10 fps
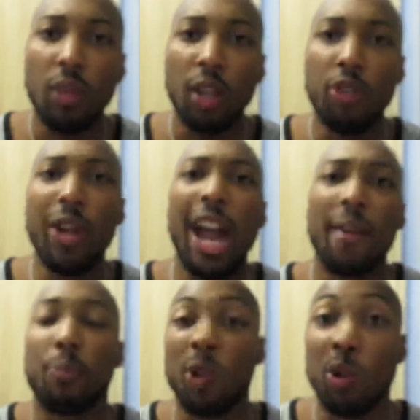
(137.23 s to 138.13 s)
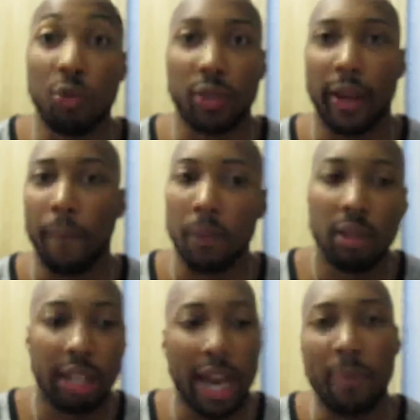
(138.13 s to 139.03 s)
you can have prequels like
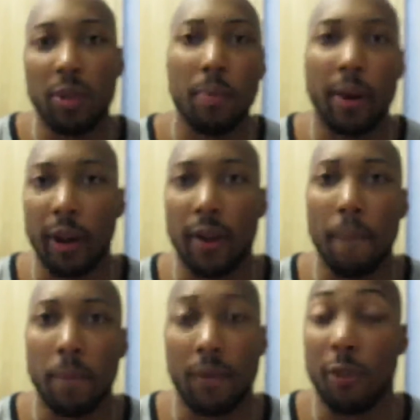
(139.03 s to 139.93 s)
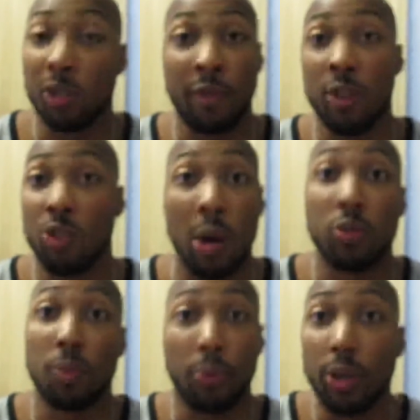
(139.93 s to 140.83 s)
Captain America, the first Avenger, that
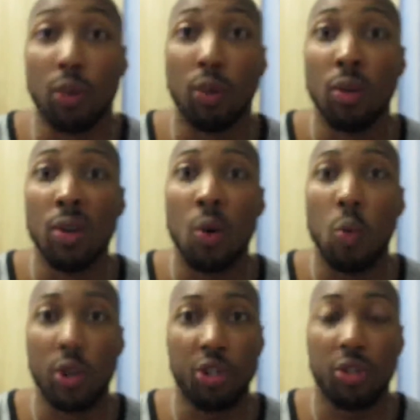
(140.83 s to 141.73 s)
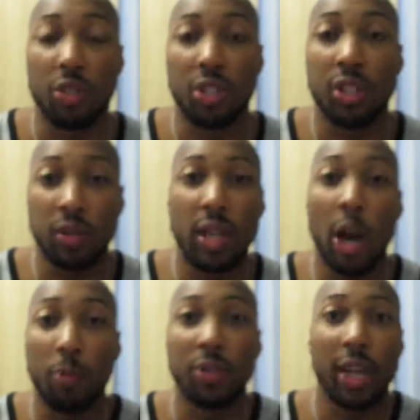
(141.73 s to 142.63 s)
was a prequel, which
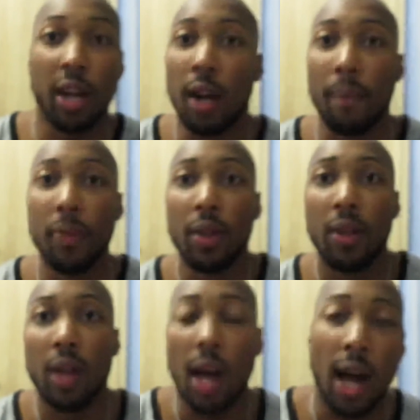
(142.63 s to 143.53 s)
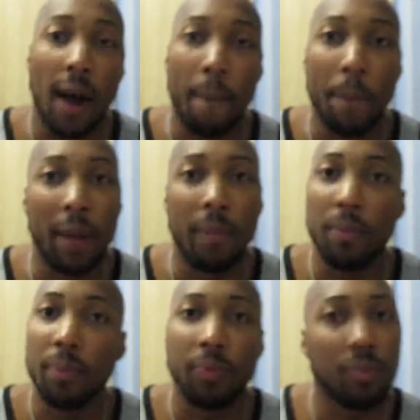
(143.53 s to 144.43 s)
helped set up. But,
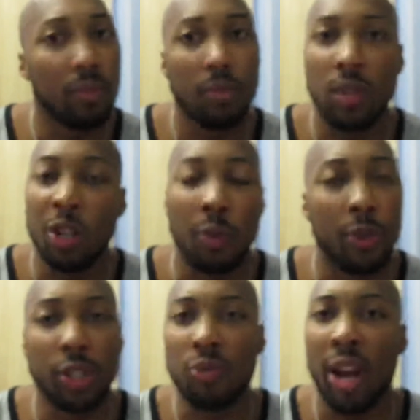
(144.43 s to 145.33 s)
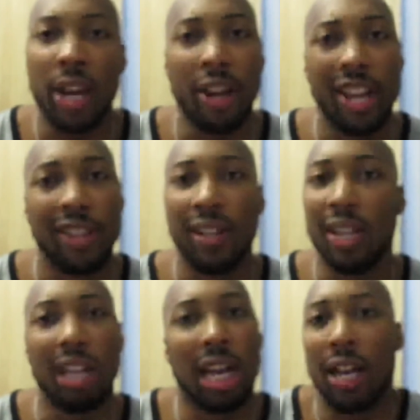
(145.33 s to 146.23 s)
you know, this right here,
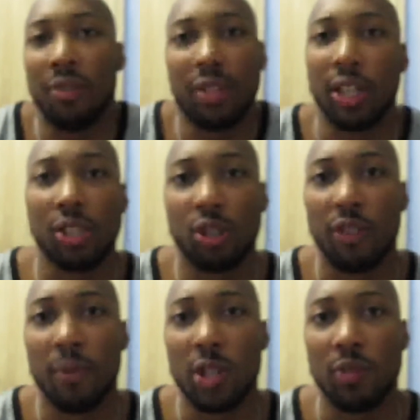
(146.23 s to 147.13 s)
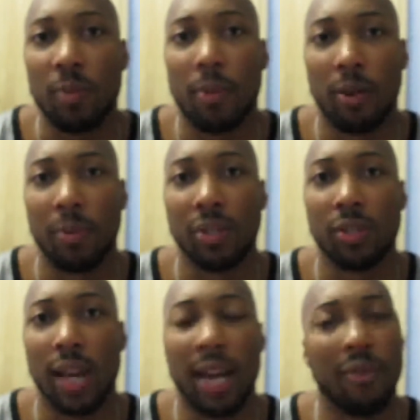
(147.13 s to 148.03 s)
I don't think it served much of a
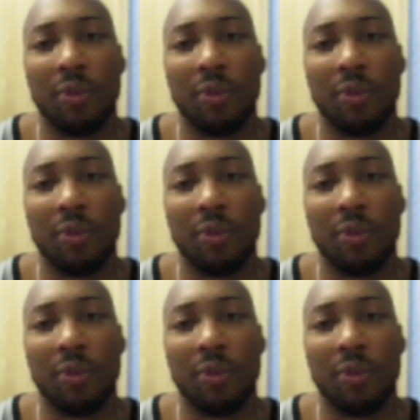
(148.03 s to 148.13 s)
purpose. I